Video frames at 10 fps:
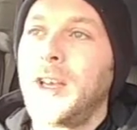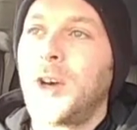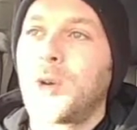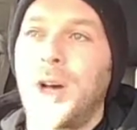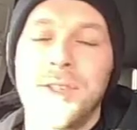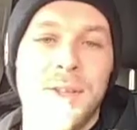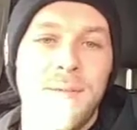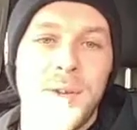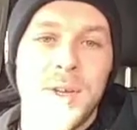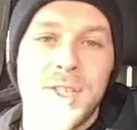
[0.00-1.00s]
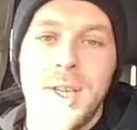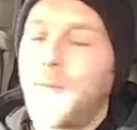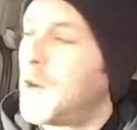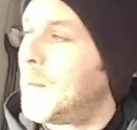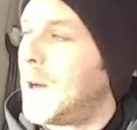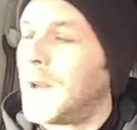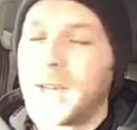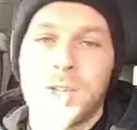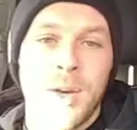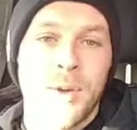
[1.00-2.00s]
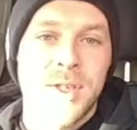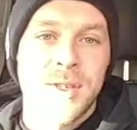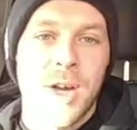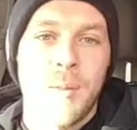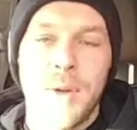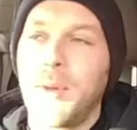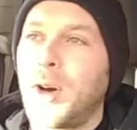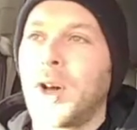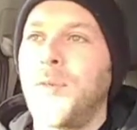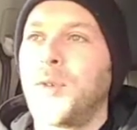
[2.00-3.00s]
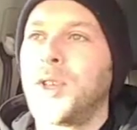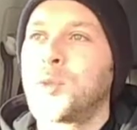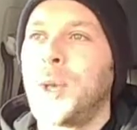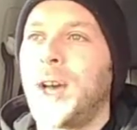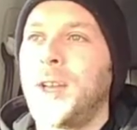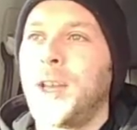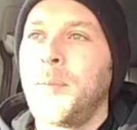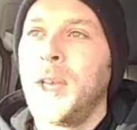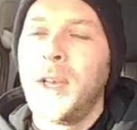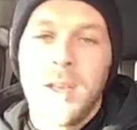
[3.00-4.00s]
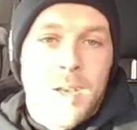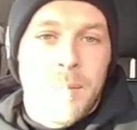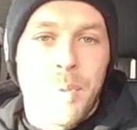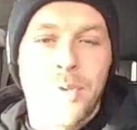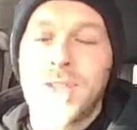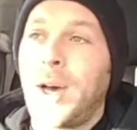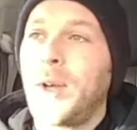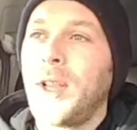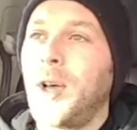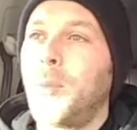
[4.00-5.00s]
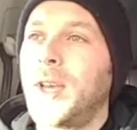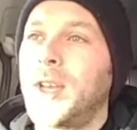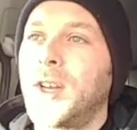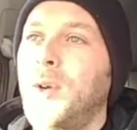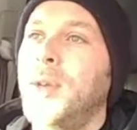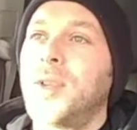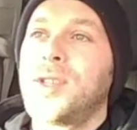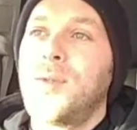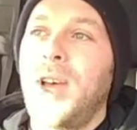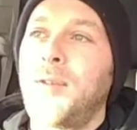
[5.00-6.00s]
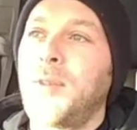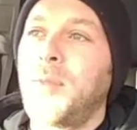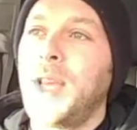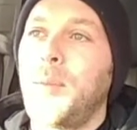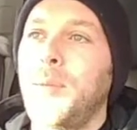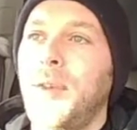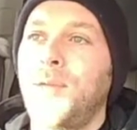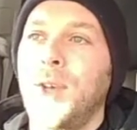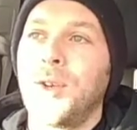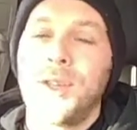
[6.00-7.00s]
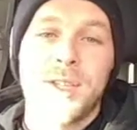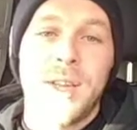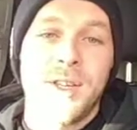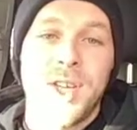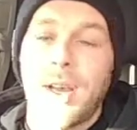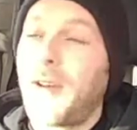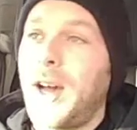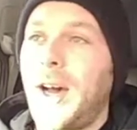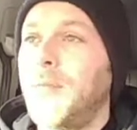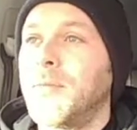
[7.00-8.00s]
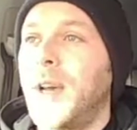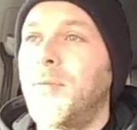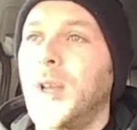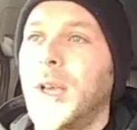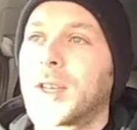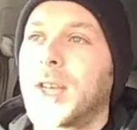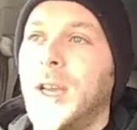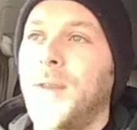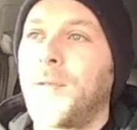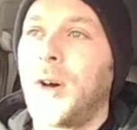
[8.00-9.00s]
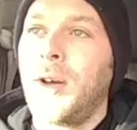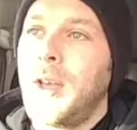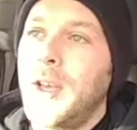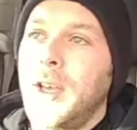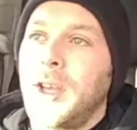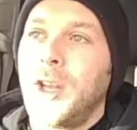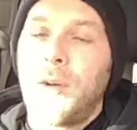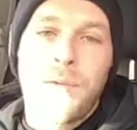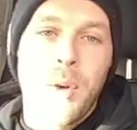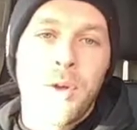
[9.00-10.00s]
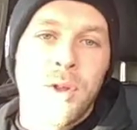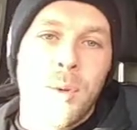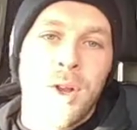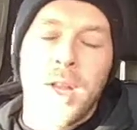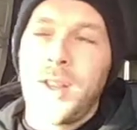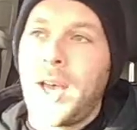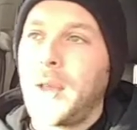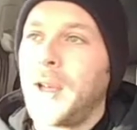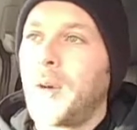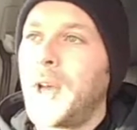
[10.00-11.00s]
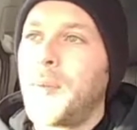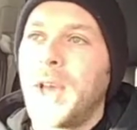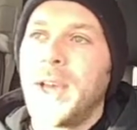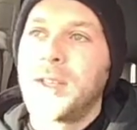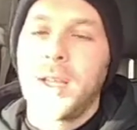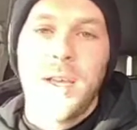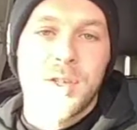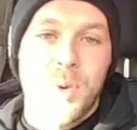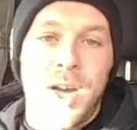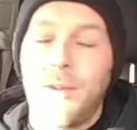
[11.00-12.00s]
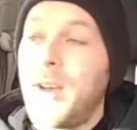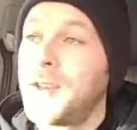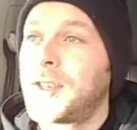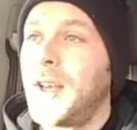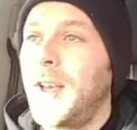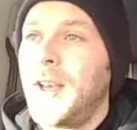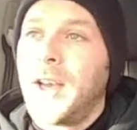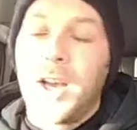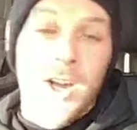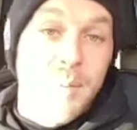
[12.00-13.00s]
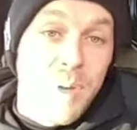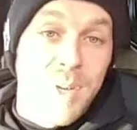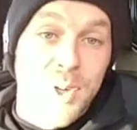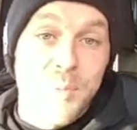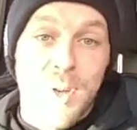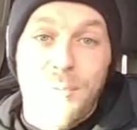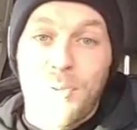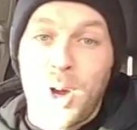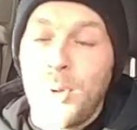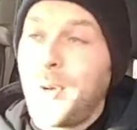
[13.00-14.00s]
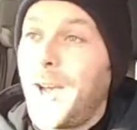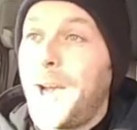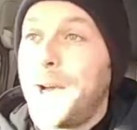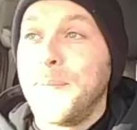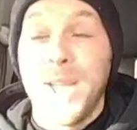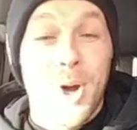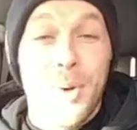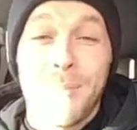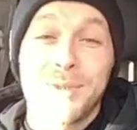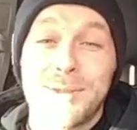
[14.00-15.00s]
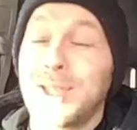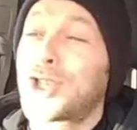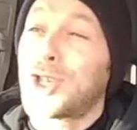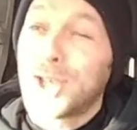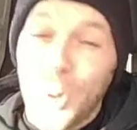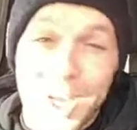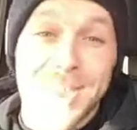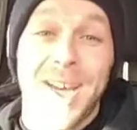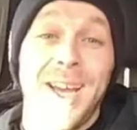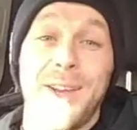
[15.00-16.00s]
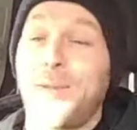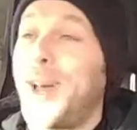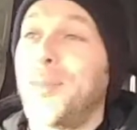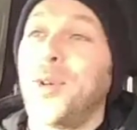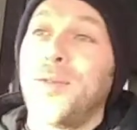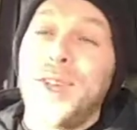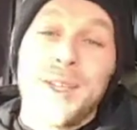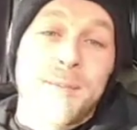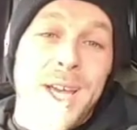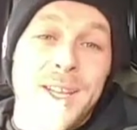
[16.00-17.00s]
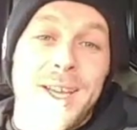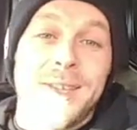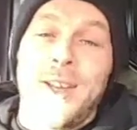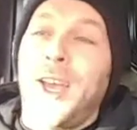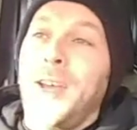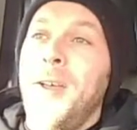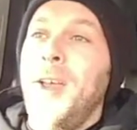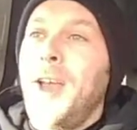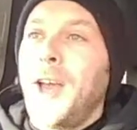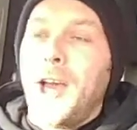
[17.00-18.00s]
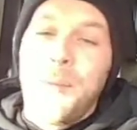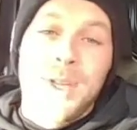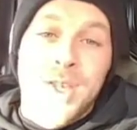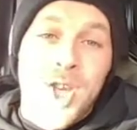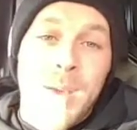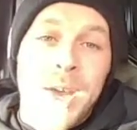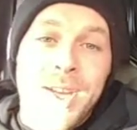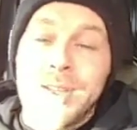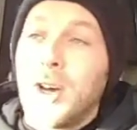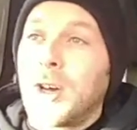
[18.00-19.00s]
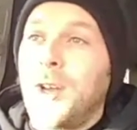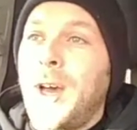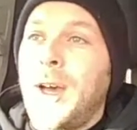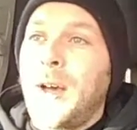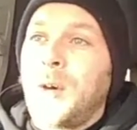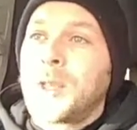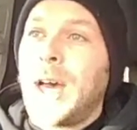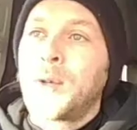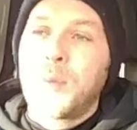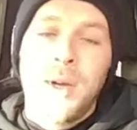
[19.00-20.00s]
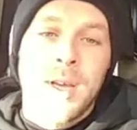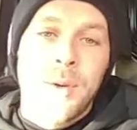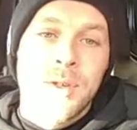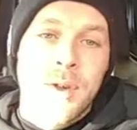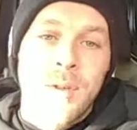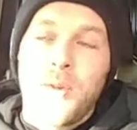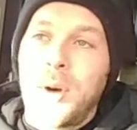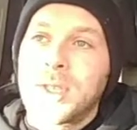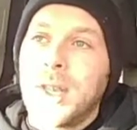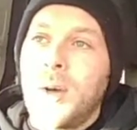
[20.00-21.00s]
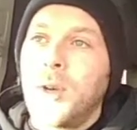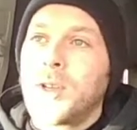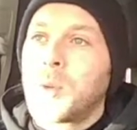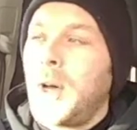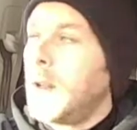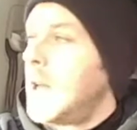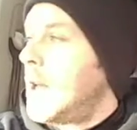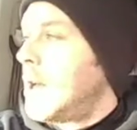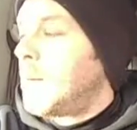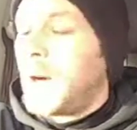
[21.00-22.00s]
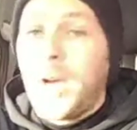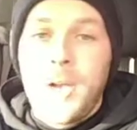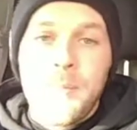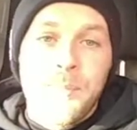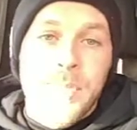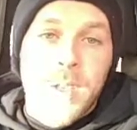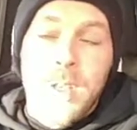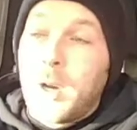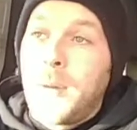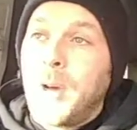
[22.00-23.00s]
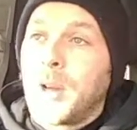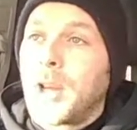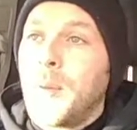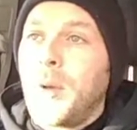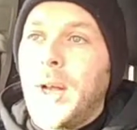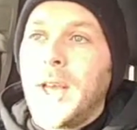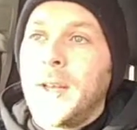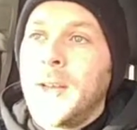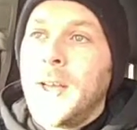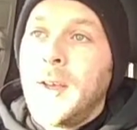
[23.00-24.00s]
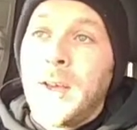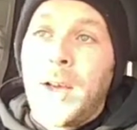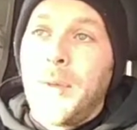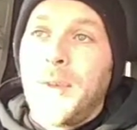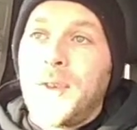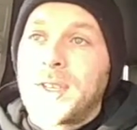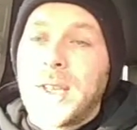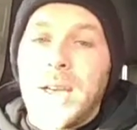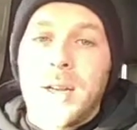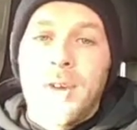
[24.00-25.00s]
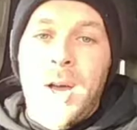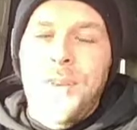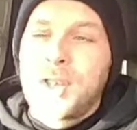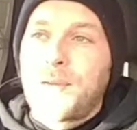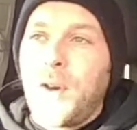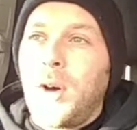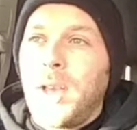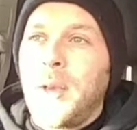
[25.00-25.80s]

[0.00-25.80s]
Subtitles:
constant first team football next year once he's got a bit more confidence behind him and bulks out a little bit. Him and Torreira deep in midfield instead of Xhaka. I'm really excited for. Throw another one in there. Maybe Ainsley, Suarez, Emile Smith-Rowe. I'm so excited for that move he's made yesterday. It's a shame Eddie's not gone. Augsburg, I was looking forward to that one as well, but I'm not going to complain if he's staying around. I just thought